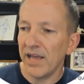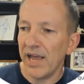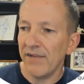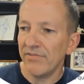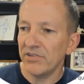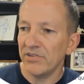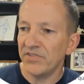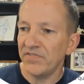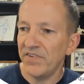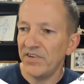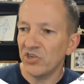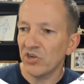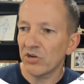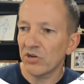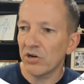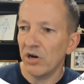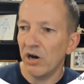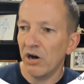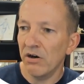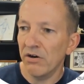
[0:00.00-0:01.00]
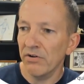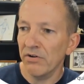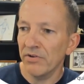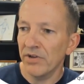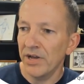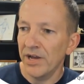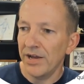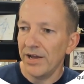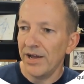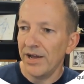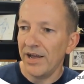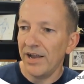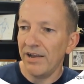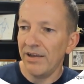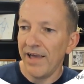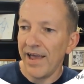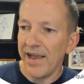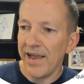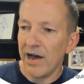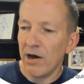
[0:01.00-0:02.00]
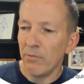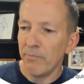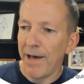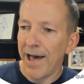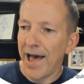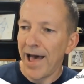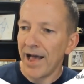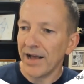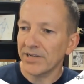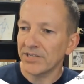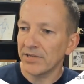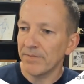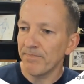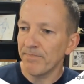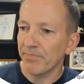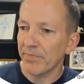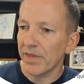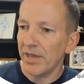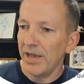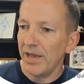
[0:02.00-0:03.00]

they have this feature called layout packs.